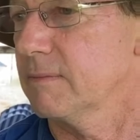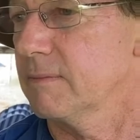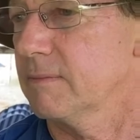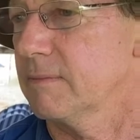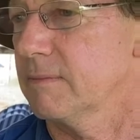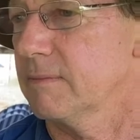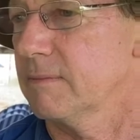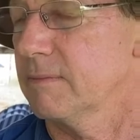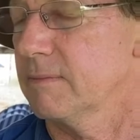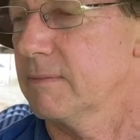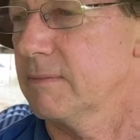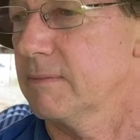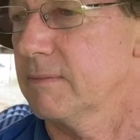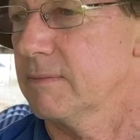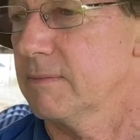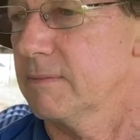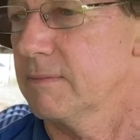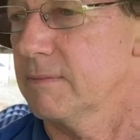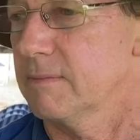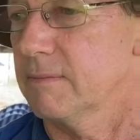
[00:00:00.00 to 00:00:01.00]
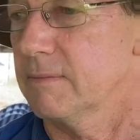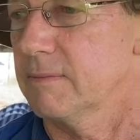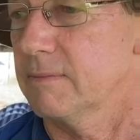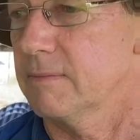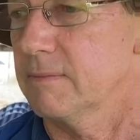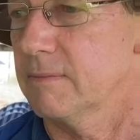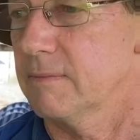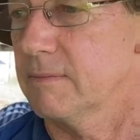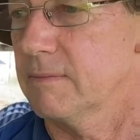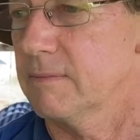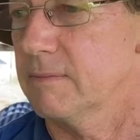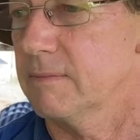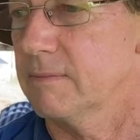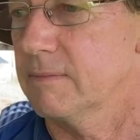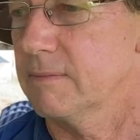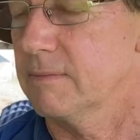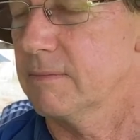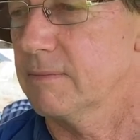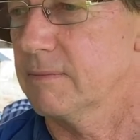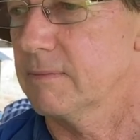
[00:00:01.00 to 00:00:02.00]

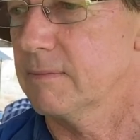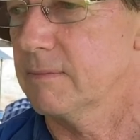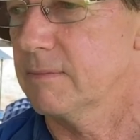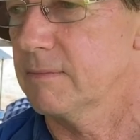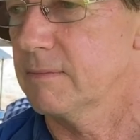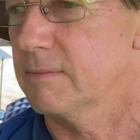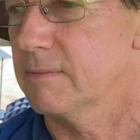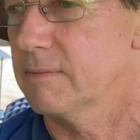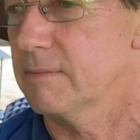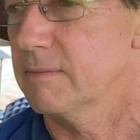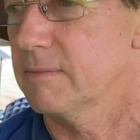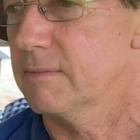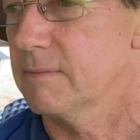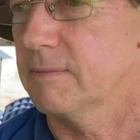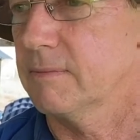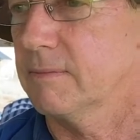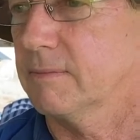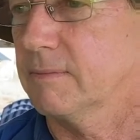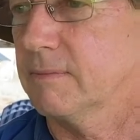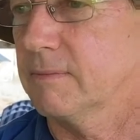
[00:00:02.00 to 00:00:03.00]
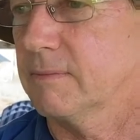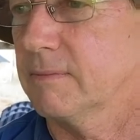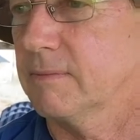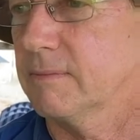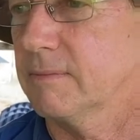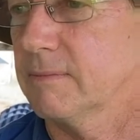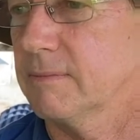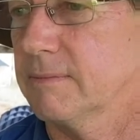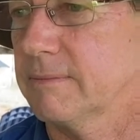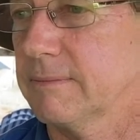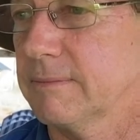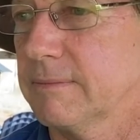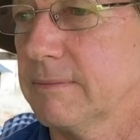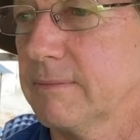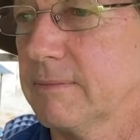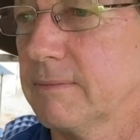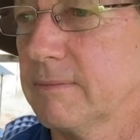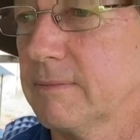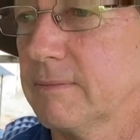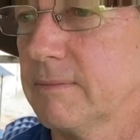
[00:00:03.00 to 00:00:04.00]

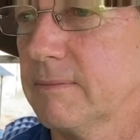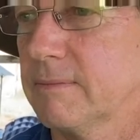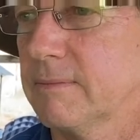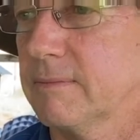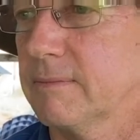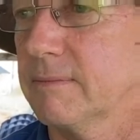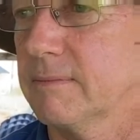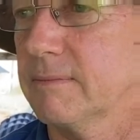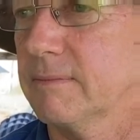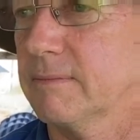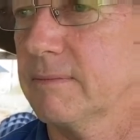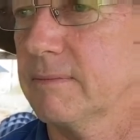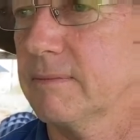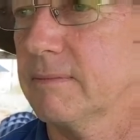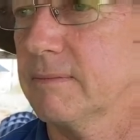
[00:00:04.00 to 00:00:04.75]
No words are spoken by the person on screen.